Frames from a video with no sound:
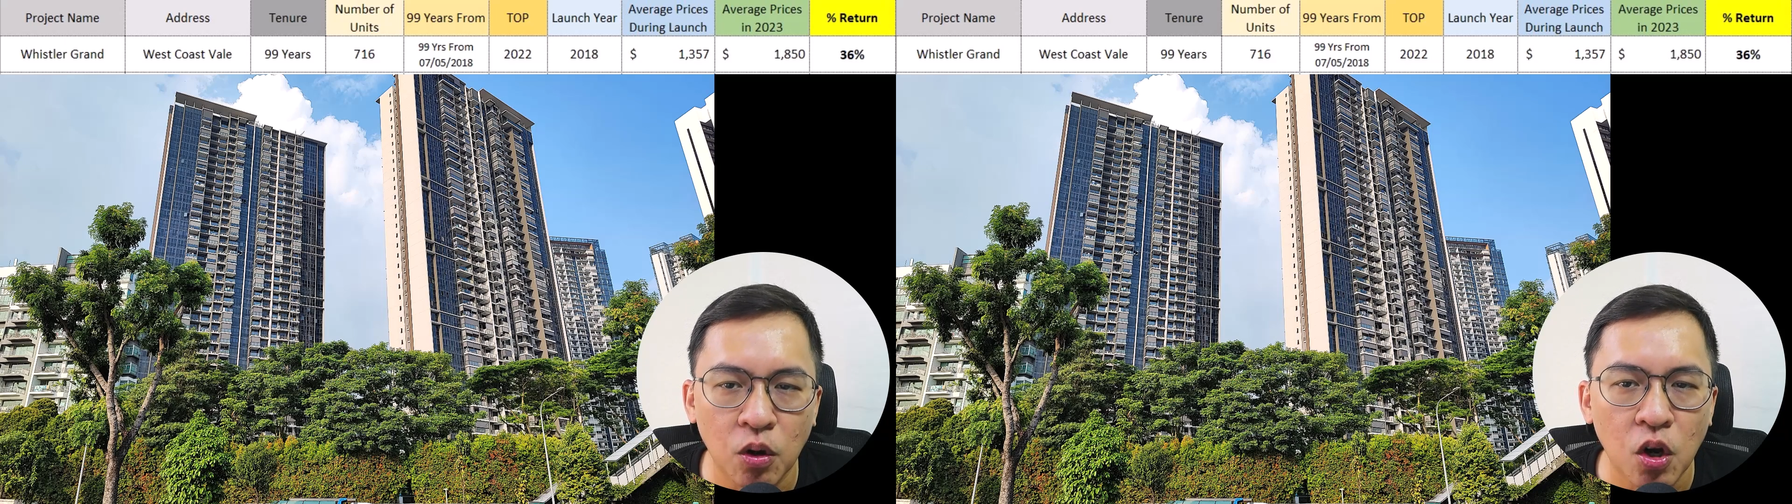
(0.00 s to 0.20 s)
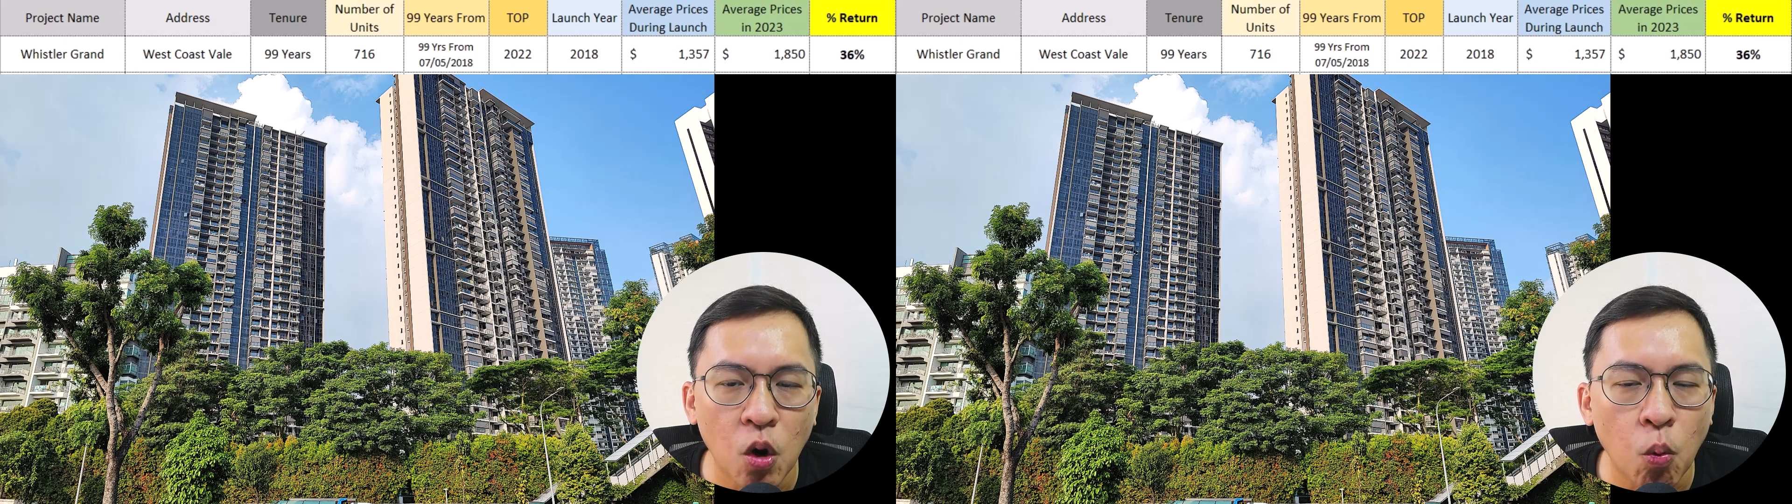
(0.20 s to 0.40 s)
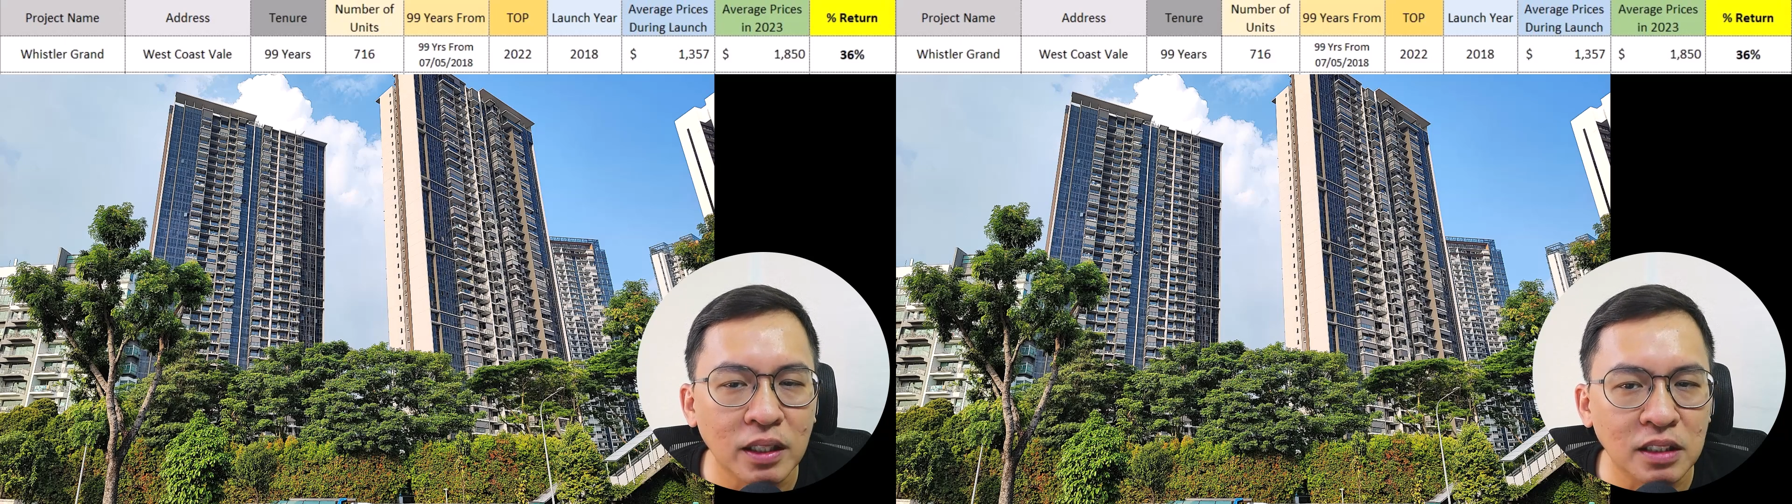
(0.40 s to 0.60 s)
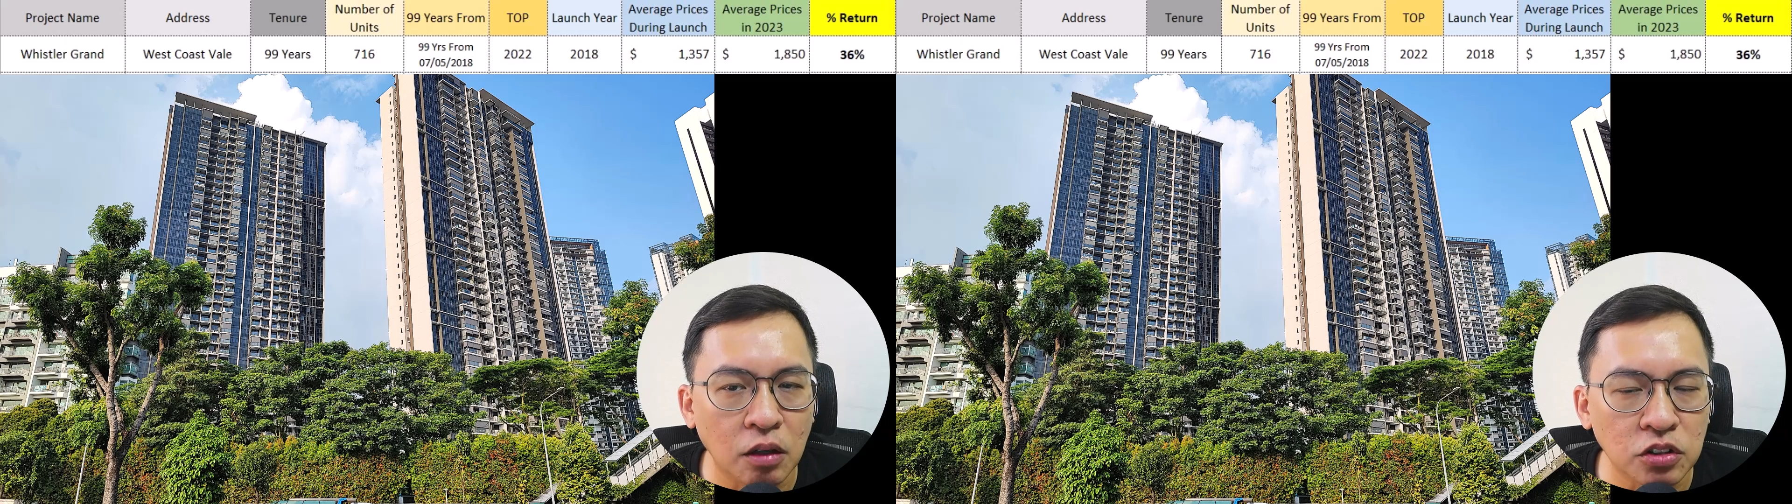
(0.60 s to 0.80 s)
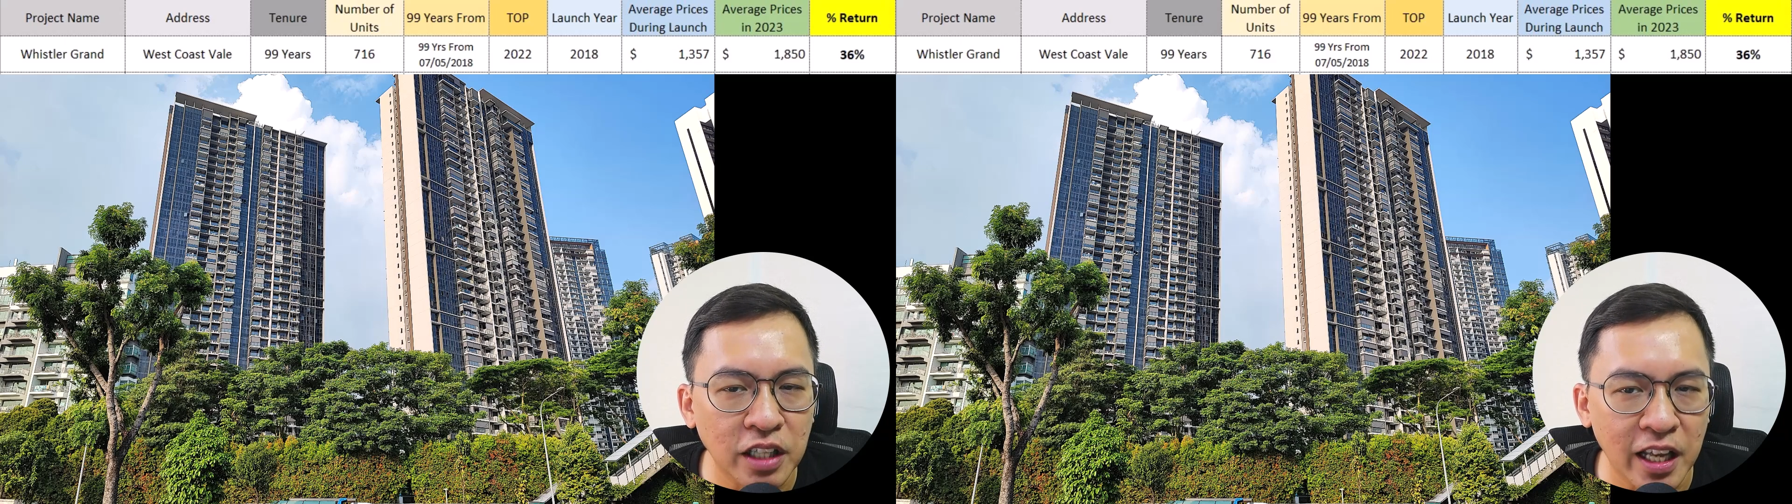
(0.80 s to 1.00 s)

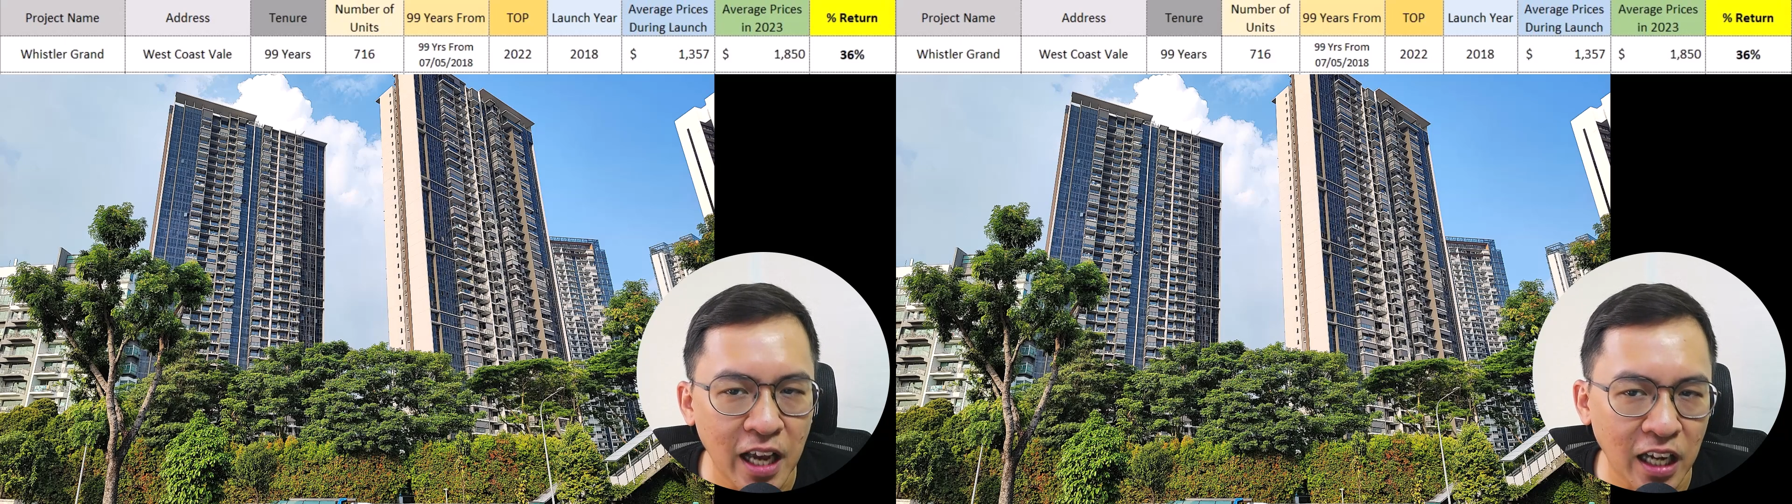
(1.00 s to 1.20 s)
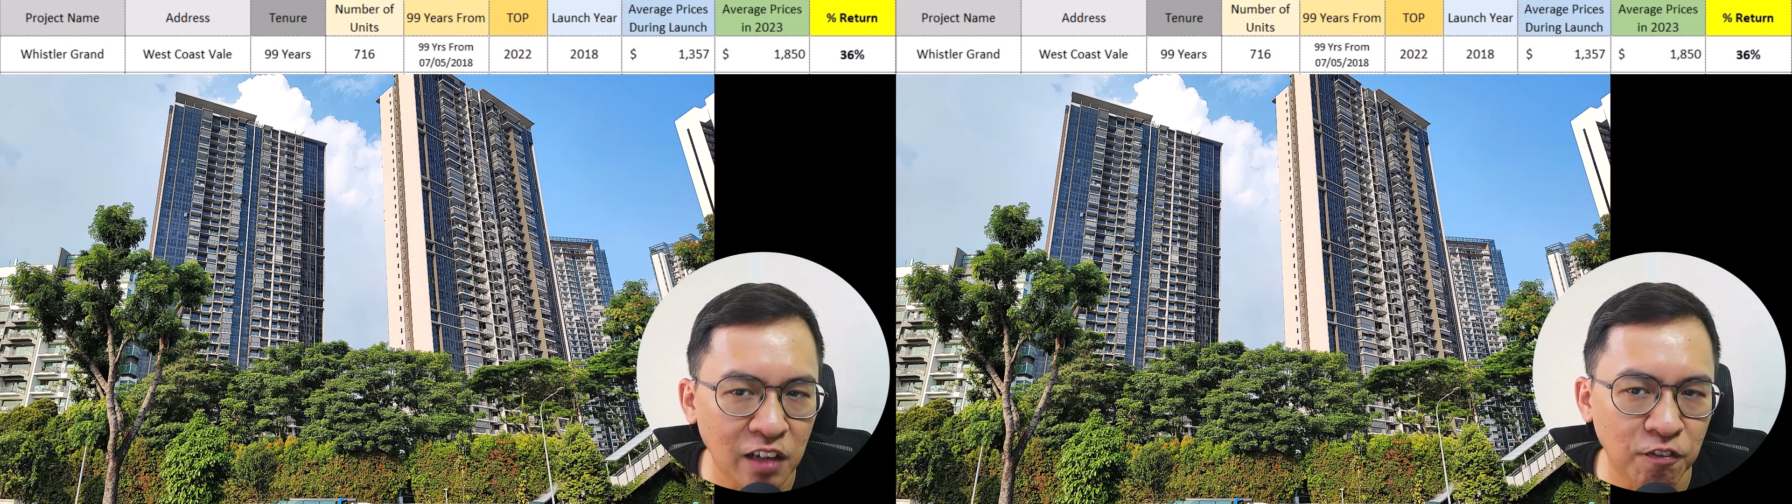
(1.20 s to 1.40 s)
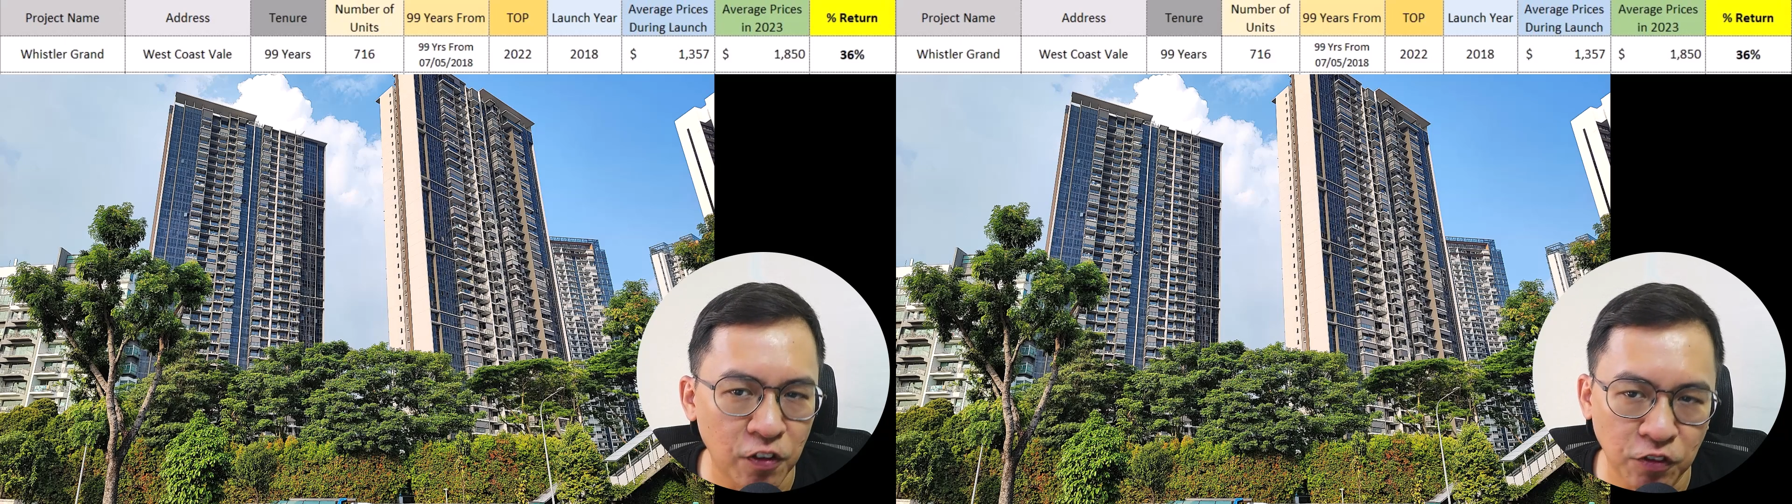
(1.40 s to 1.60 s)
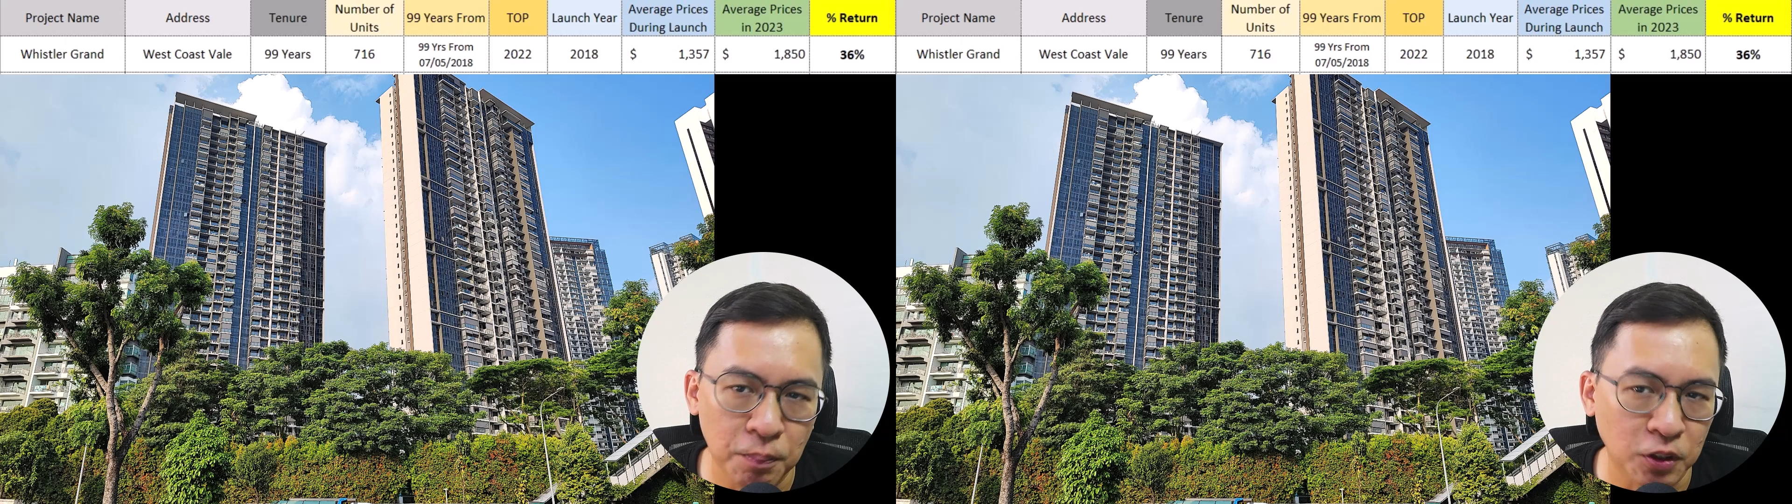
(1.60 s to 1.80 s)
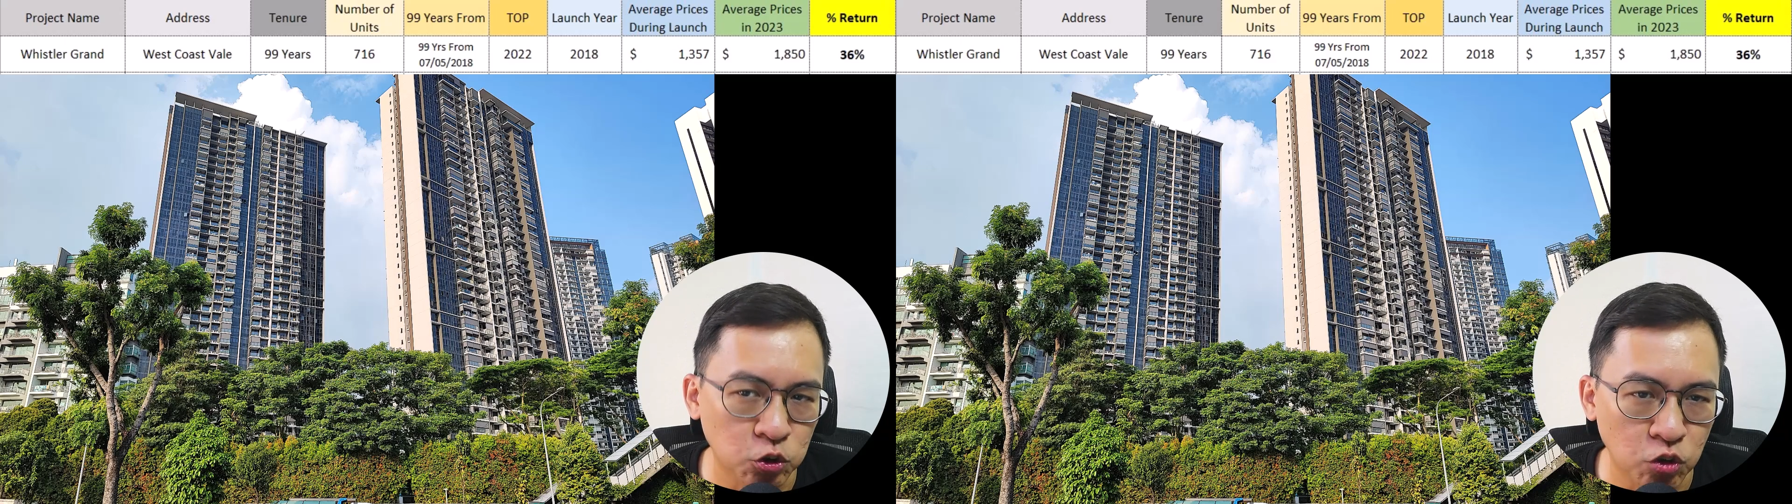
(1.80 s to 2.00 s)
1,850 per
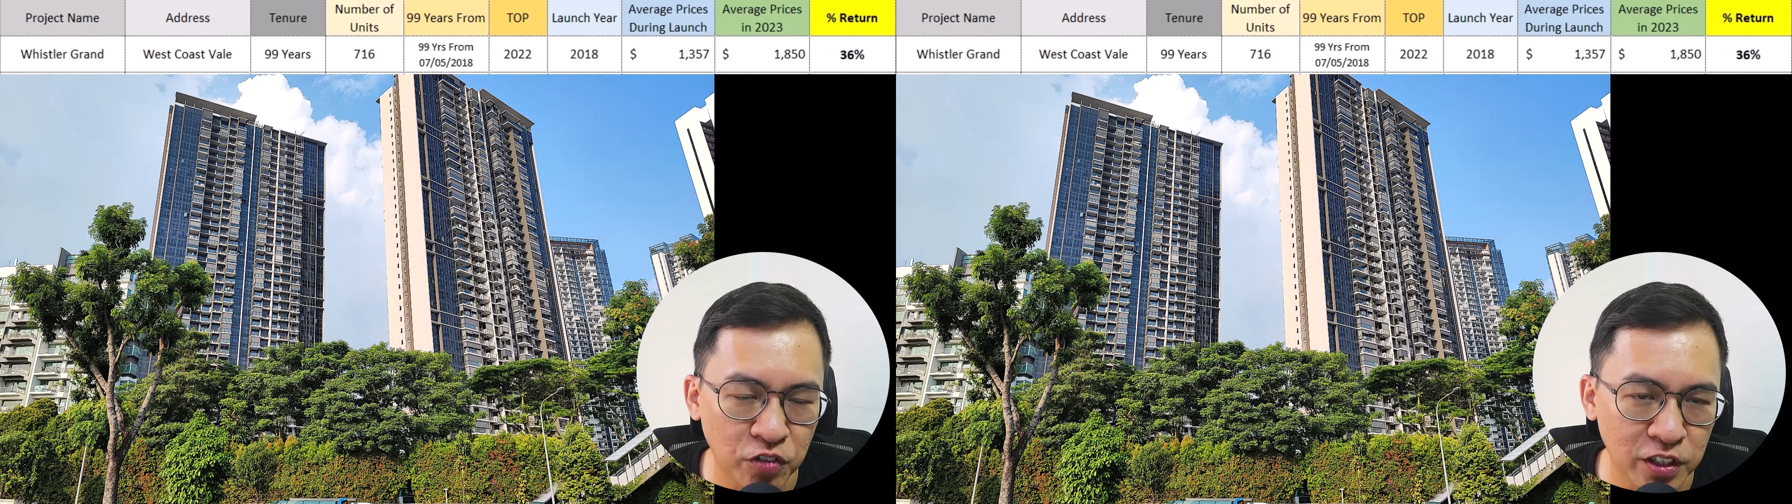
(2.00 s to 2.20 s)
square feet.